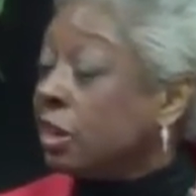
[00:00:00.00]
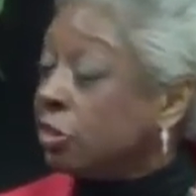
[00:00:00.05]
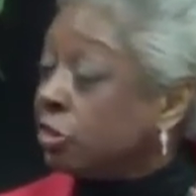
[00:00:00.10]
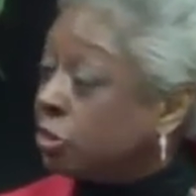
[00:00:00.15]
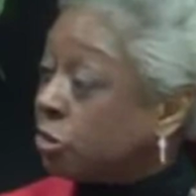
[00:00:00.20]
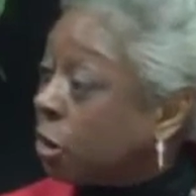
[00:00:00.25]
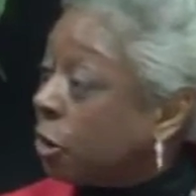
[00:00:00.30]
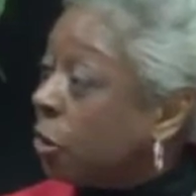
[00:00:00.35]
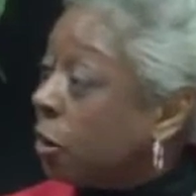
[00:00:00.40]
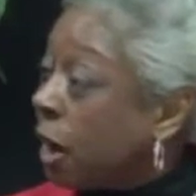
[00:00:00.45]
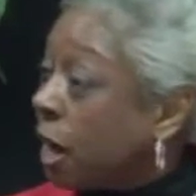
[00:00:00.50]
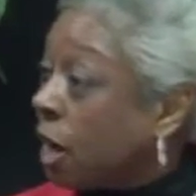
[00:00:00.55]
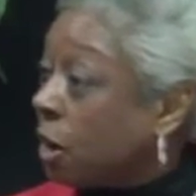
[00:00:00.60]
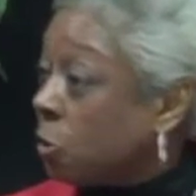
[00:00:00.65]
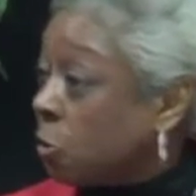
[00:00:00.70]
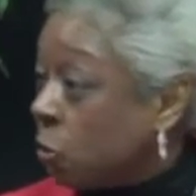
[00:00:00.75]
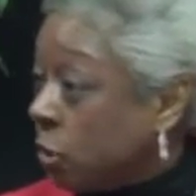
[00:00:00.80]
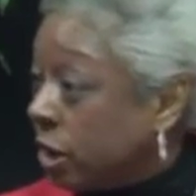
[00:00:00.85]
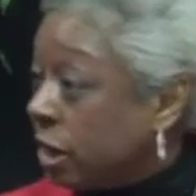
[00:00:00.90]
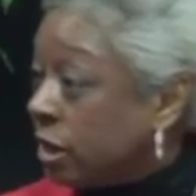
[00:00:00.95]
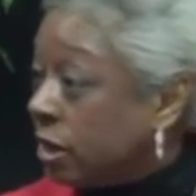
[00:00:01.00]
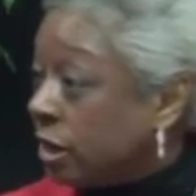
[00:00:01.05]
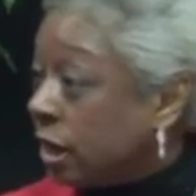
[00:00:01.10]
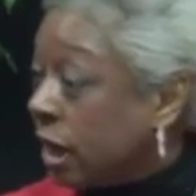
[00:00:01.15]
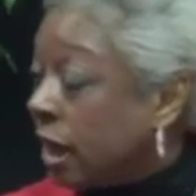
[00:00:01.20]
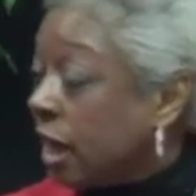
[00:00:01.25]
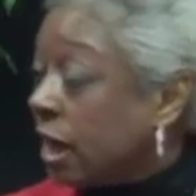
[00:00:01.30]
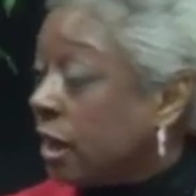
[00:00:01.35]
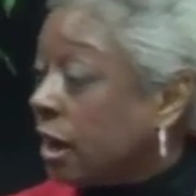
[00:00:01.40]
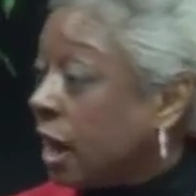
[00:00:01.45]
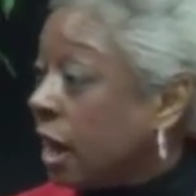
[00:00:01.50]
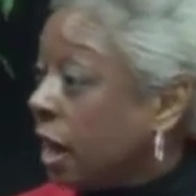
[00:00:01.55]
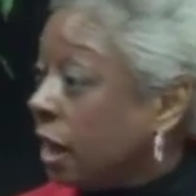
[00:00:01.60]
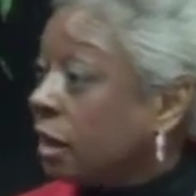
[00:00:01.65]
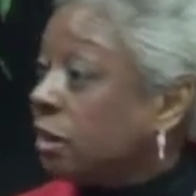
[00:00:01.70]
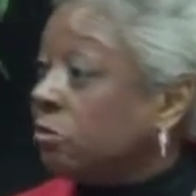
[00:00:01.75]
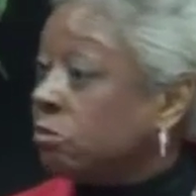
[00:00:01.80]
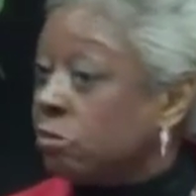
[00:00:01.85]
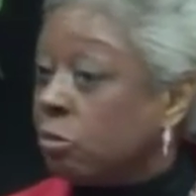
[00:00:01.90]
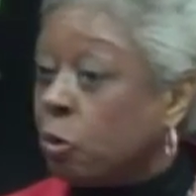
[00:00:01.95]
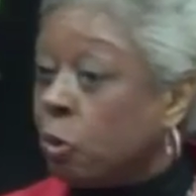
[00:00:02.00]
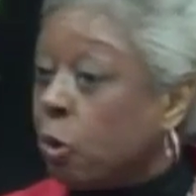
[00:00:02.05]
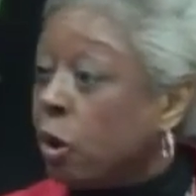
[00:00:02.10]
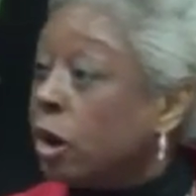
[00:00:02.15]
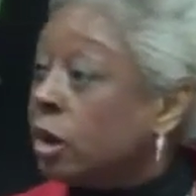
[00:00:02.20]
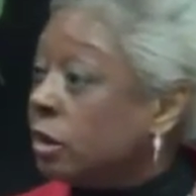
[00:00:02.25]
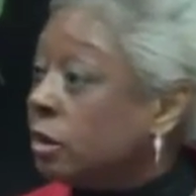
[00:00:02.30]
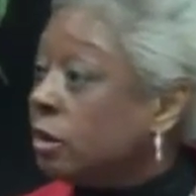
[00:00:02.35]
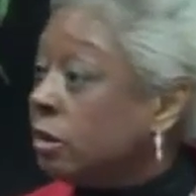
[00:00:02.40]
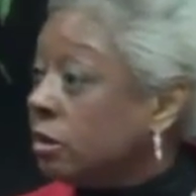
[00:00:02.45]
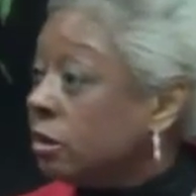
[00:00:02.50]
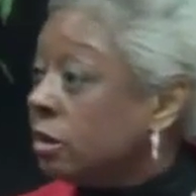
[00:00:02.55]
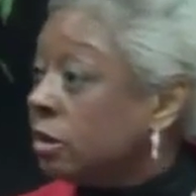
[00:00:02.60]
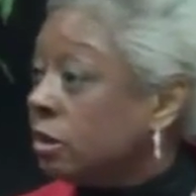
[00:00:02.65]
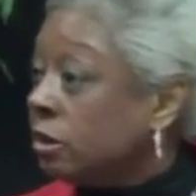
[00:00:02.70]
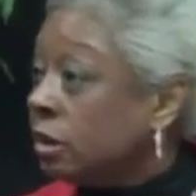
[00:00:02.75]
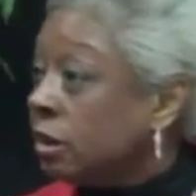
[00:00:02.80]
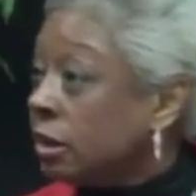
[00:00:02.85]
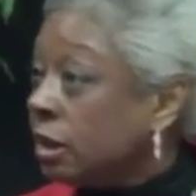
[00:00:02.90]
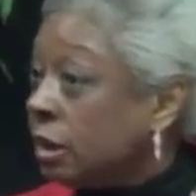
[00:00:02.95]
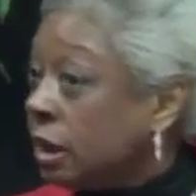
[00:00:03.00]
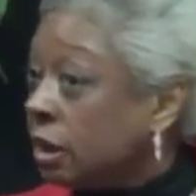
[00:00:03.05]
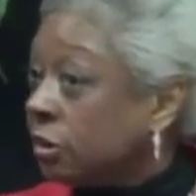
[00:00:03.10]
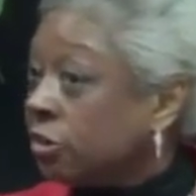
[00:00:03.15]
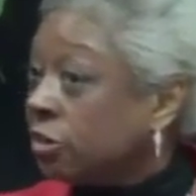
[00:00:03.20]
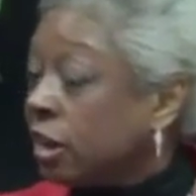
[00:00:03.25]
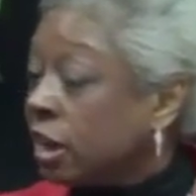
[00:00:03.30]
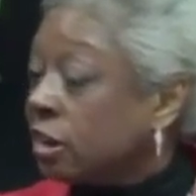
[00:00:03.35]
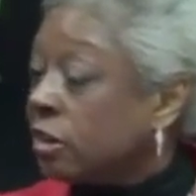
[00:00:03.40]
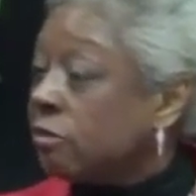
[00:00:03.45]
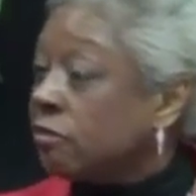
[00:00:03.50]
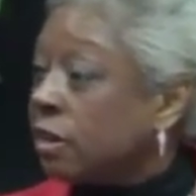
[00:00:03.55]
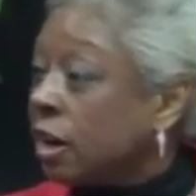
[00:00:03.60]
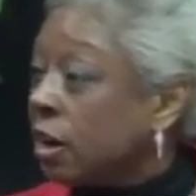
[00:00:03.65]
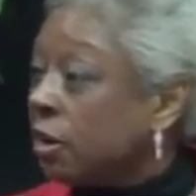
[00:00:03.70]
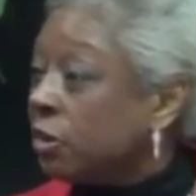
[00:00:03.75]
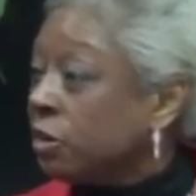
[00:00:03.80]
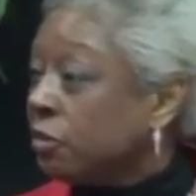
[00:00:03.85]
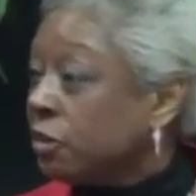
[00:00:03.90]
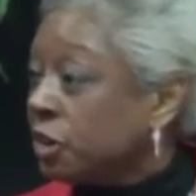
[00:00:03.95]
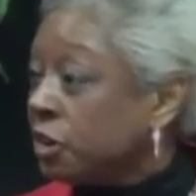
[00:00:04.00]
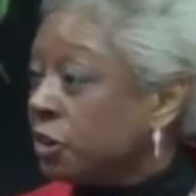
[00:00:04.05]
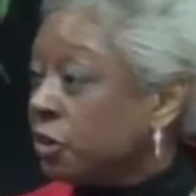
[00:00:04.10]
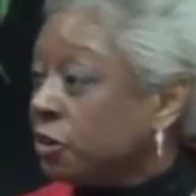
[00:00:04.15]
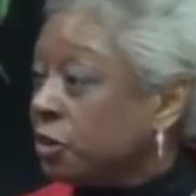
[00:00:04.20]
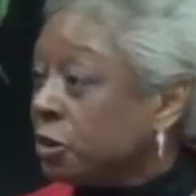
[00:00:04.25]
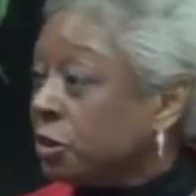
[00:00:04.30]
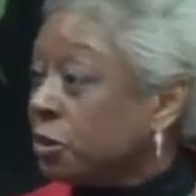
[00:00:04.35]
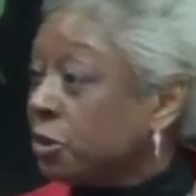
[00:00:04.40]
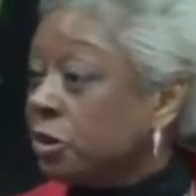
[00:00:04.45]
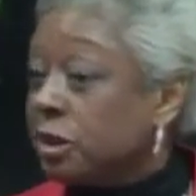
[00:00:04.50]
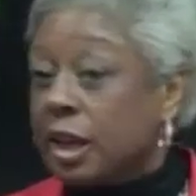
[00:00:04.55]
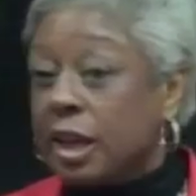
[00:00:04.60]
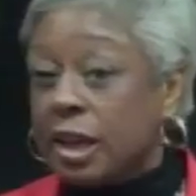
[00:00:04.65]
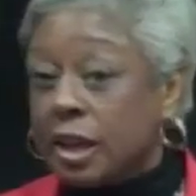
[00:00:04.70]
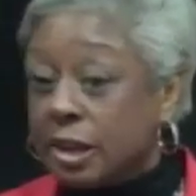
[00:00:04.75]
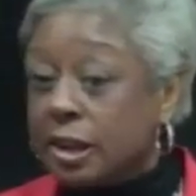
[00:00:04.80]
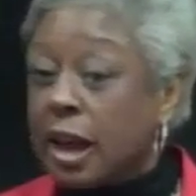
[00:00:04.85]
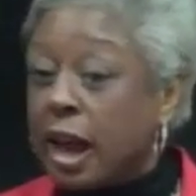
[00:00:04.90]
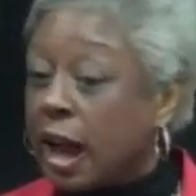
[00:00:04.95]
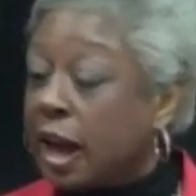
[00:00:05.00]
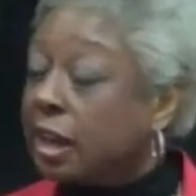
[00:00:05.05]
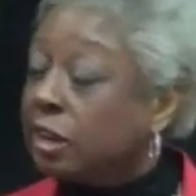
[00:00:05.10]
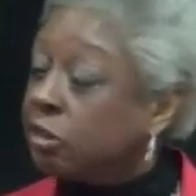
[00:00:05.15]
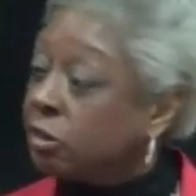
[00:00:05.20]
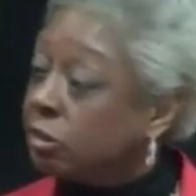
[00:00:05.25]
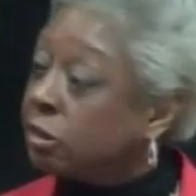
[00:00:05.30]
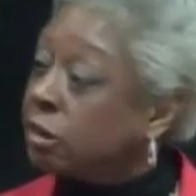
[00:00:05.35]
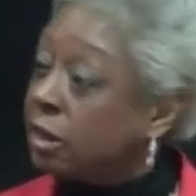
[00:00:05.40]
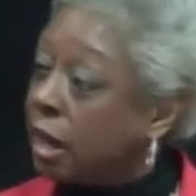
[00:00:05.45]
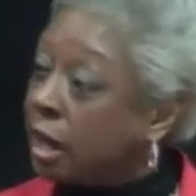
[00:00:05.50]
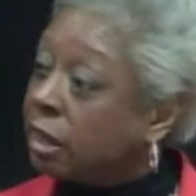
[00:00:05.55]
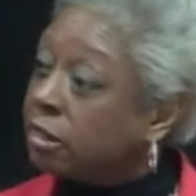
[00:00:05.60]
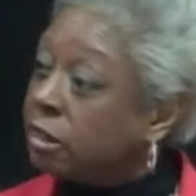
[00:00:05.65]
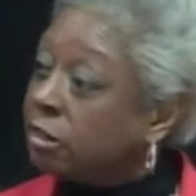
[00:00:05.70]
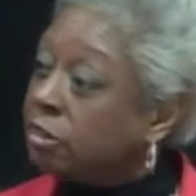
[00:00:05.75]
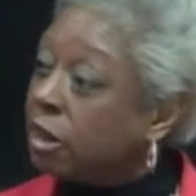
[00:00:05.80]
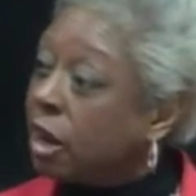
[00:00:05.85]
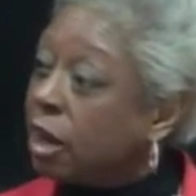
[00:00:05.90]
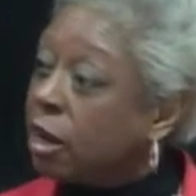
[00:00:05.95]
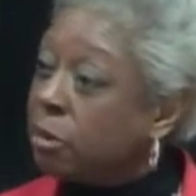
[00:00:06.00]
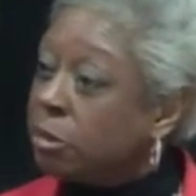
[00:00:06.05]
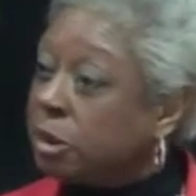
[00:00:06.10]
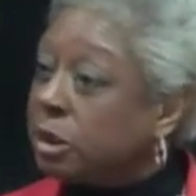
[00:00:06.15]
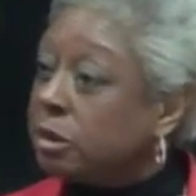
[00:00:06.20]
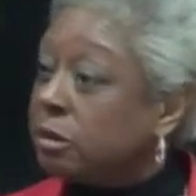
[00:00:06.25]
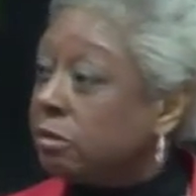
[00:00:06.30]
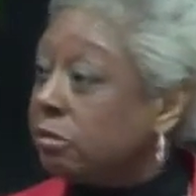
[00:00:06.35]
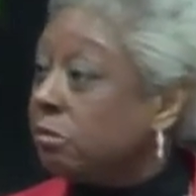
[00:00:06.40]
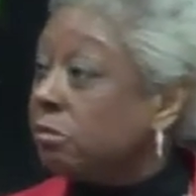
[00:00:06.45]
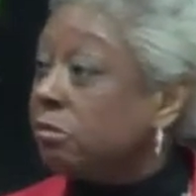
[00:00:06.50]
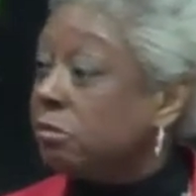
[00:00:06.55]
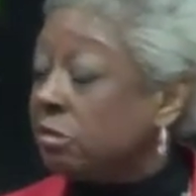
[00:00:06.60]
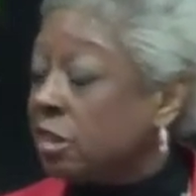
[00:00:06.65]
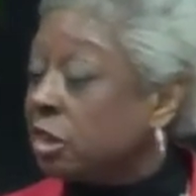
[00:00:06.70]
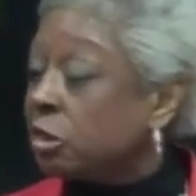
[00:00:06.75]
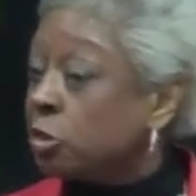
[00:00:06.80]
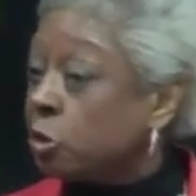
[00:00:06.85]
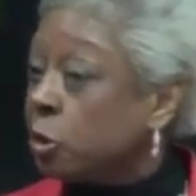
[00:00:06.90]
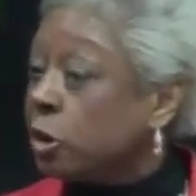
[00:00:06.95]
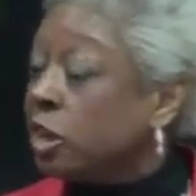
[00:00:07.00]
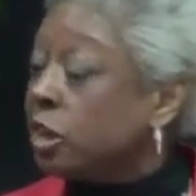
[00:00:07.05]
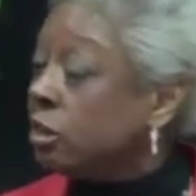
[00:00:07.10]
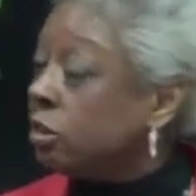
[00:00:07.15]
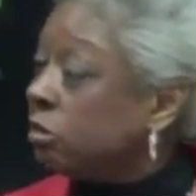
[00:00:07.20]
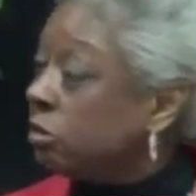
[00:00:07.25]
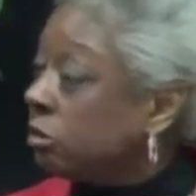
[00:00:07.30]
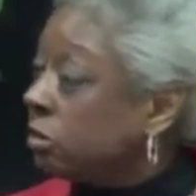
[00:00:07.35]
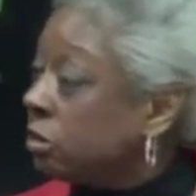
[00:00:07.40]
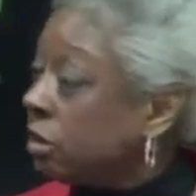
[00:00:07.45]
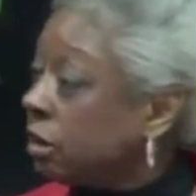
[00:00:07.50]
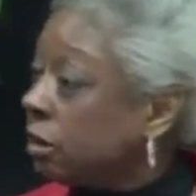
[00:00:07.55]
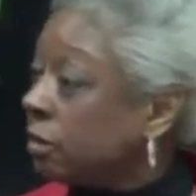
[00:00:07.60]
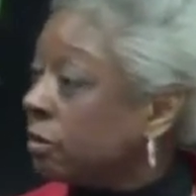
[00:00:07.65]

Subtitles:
So I went and I won a second round of interviews, and I got the job 20 years ago.